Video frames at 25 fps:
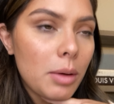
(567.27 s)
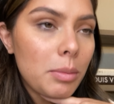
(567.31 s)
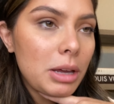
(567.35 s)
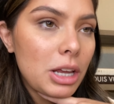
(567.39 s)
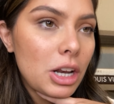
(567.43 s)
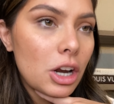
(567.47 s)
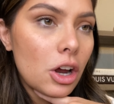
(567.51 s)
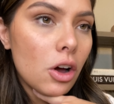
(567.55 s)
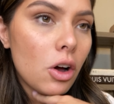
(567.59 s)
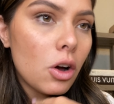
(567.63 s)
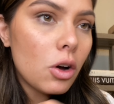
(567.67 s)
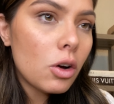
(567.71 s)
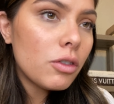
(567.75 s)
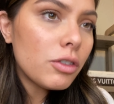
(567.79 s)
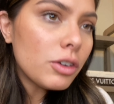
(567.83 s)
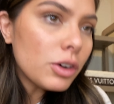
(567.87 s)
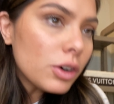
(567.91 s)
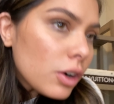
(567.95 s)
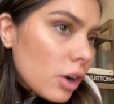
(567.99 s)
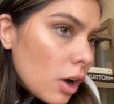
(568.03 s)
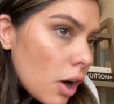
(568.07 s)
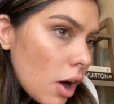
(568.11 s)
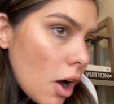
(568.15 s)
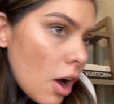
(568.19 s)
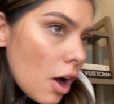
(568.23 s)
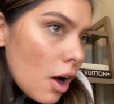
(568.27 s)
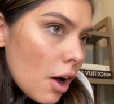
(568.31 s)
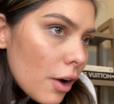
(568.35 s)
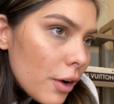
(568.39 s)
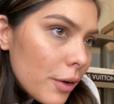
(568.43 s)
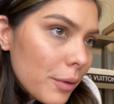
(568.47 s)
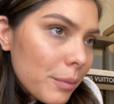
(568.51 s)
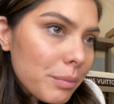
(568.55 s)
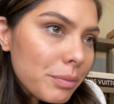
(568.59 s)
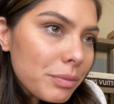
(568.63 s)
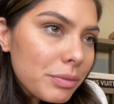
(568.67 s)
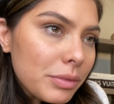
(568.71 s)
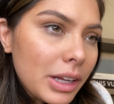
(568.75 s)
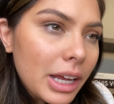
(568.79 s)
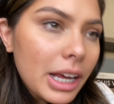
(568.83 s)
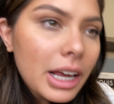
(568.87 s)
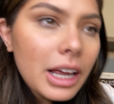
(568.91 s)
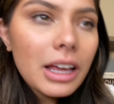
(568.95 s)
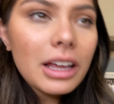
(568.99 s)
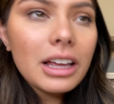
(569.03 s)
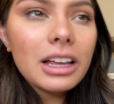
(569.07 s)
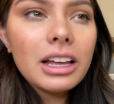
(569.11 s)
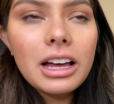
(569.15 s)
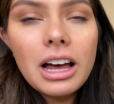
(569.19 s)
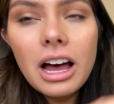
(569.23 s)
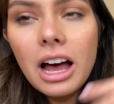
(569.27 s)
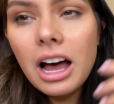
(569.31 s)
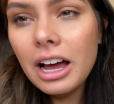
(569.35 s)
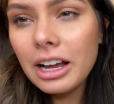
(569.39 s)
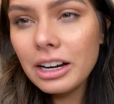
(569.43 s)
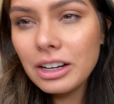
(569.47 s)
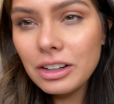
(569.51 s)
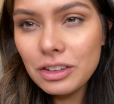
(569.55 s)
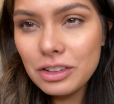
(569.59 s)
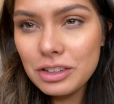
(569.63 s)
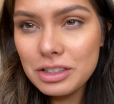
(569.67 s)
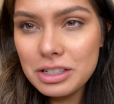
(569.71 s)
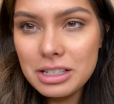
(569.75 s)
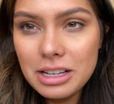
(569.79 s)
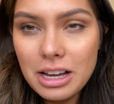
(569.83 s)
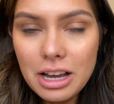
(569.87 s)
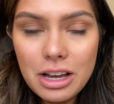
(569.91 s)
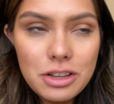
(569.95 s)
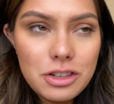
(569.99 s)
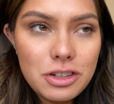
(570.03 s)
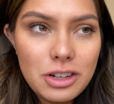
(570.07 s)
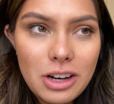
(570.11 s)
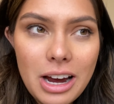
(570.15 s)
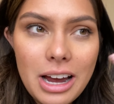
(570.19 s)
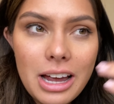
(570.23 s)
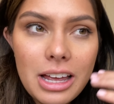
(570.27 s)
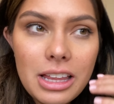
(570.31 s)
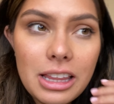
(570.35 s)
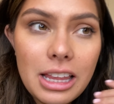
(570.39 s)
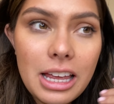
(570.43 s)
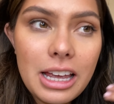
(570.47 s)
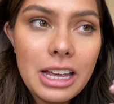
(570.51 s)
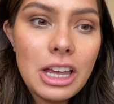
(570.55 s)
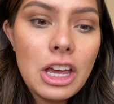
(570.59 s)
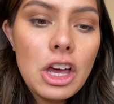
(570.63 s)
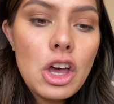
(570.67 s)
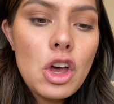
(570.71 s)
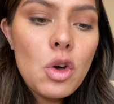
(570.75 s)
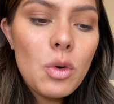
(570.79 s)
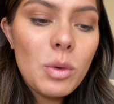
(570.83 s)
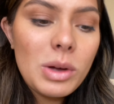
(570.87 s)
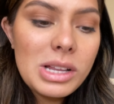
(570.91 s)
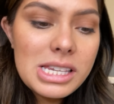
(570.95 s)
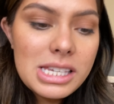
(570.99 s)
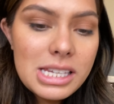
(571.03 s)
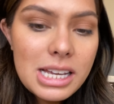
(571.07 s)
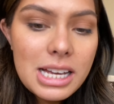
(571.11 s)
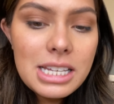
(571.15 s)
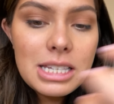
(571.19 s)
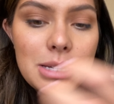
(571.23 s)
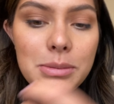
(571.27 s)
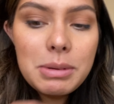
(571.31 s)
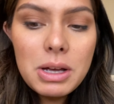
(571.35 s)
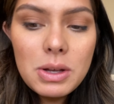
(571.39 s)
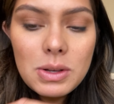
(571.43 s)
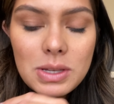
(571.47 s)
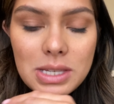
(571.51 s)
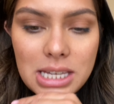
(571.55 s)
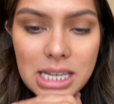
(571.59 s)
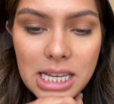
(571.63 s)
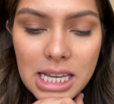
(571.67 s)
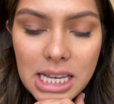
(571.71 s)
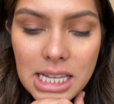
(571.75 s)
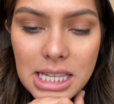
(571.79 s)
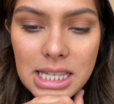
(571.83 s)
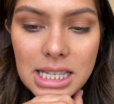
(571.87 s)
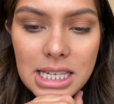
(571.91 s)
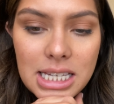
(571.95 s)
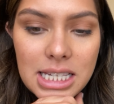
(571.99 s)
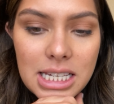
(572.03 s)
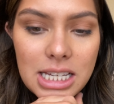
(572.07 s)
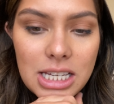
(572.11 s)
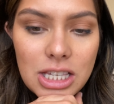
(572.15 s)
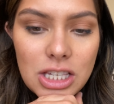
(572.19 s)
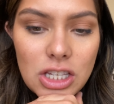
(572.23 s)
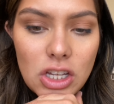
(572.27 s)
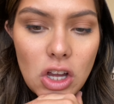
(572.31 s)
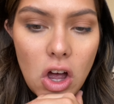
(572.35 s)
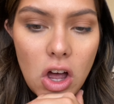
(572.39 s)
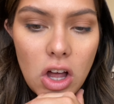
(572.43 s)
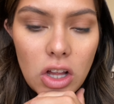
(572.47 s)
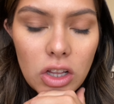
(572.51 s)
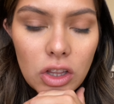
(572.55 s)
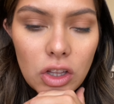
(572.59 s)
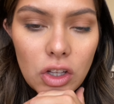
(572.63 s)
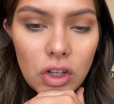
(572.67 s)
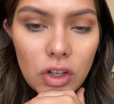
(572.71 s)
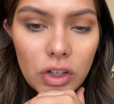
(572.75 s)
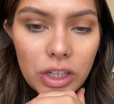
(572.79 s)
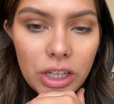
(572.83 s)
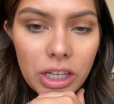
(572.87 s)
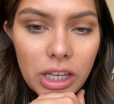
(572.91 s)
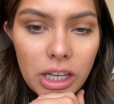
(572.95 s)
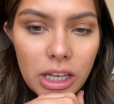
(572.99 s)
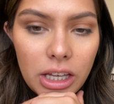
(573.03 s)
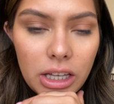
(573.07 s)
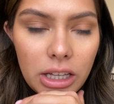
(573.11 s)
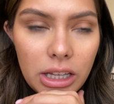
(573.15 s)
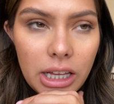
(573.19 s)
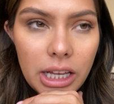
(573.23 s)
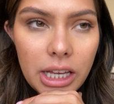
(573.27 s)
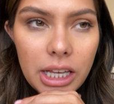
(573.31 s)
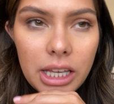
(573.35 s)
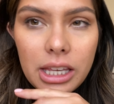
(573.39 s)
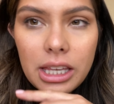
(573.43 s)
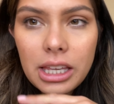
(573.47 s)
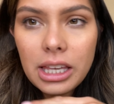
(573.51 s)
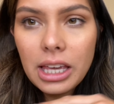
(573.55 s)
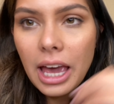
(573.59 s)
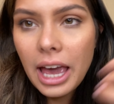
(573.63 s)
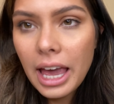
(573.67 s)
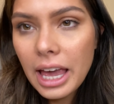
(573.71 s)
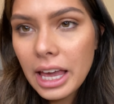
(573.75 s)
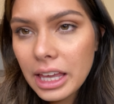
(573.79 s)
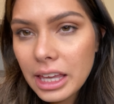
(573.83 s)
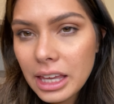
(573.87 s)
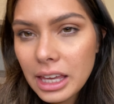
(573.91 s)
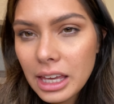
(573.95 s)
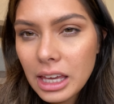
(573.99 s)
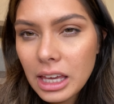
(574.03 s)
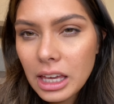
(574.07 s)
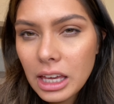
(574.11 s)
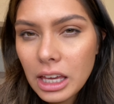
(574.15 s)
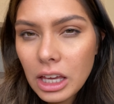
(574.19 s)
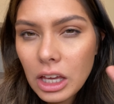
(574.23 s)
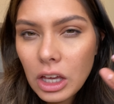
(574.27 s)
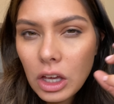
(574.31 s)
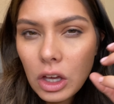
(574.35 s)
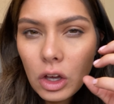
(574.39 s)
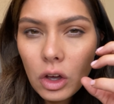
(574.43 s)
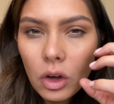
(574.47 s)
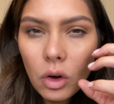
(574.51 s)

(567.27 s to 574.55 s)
mean, overall, it kind of looks nice, right? Like, what's nice about tints is it's not looking like cakey.